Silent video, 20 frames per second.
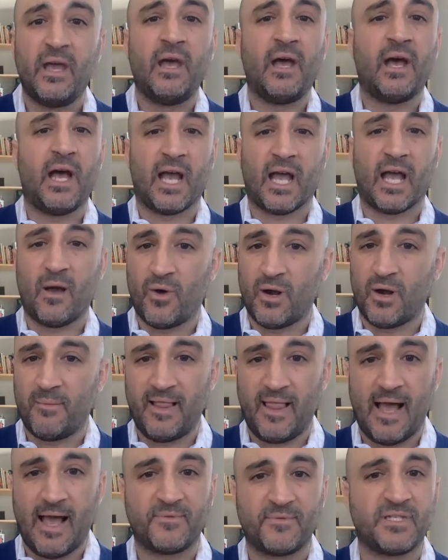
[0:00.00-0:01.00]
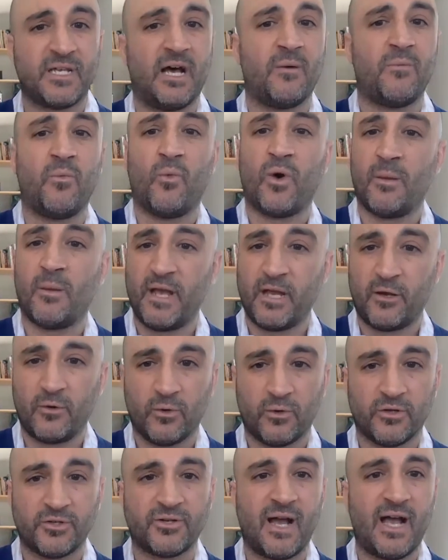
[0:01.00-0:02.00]
I got one on my laptop, one on my
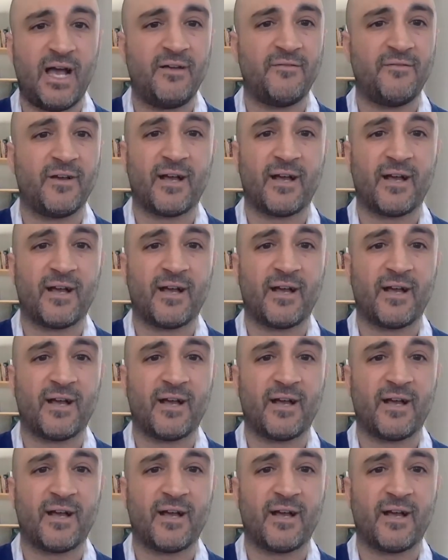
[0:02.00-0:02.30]
Google Drive,